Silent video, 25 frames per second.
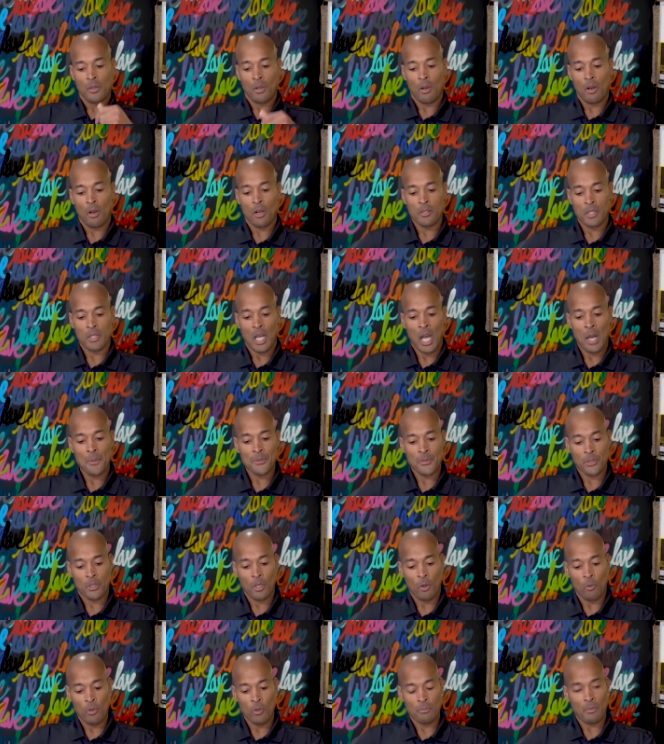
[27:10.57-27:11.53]
The hardest
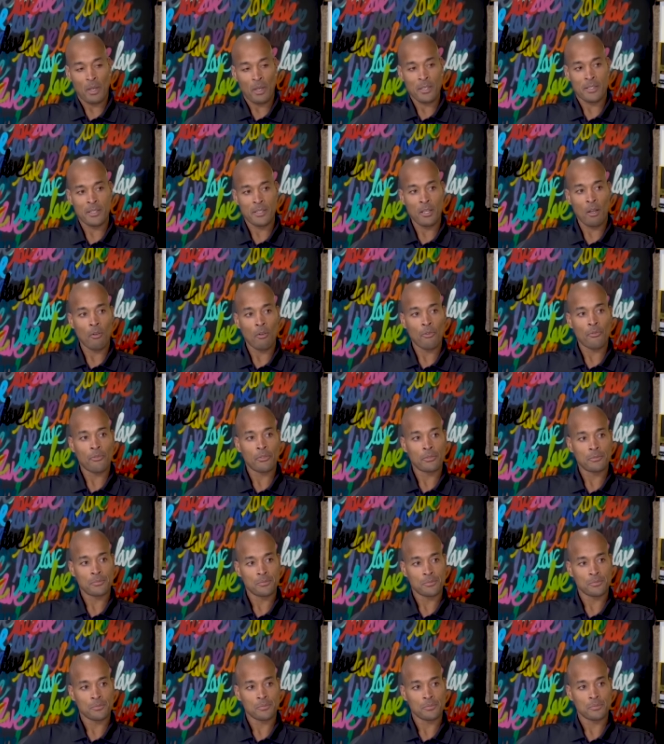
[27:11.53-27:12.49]
obstacle was
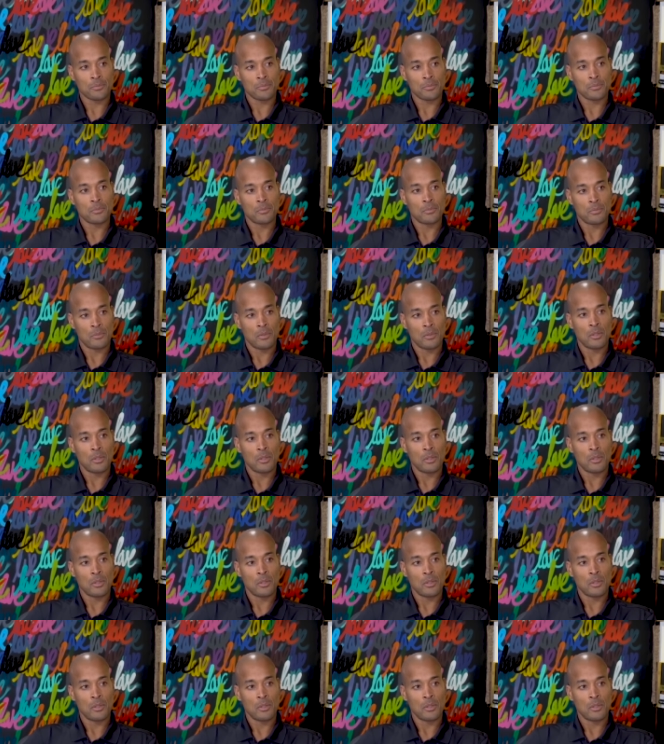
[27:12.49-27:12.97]
myself. Mm.